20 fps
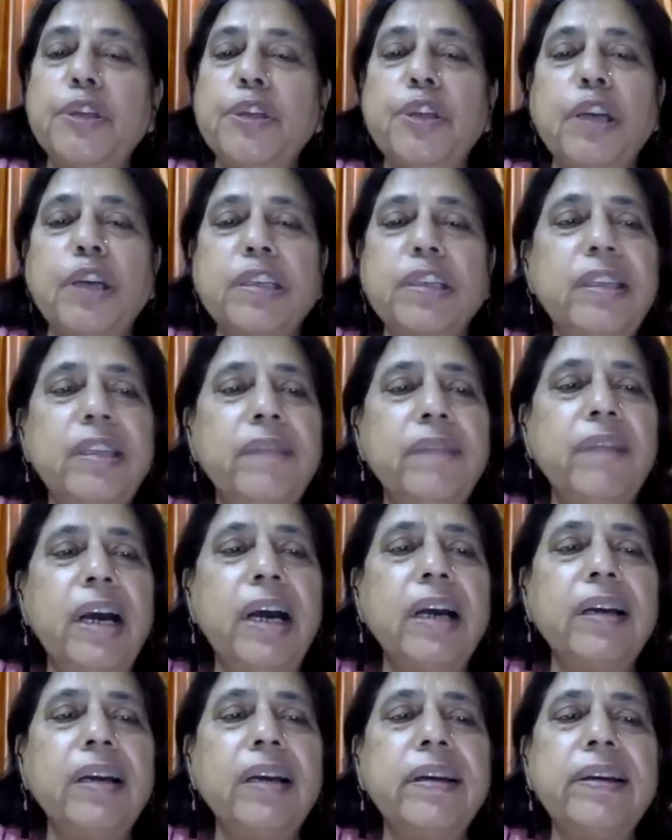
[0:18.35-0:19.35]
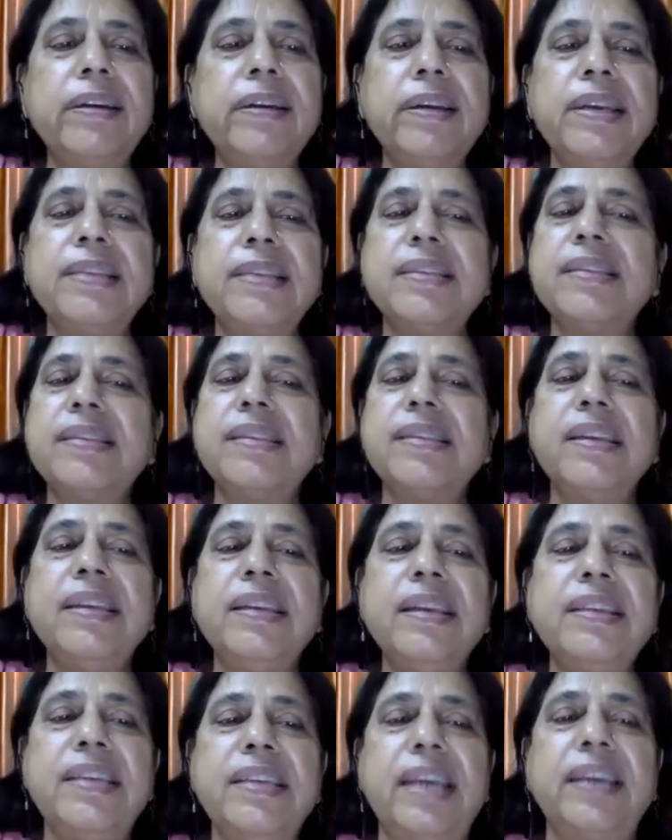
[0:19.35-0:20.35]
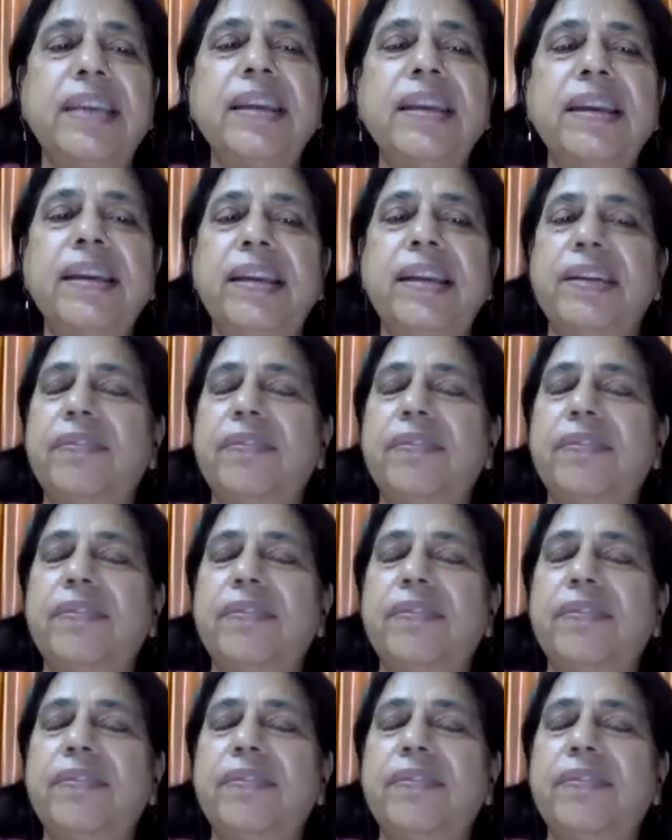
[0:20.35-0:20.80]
Doctor Divakar is a senior technical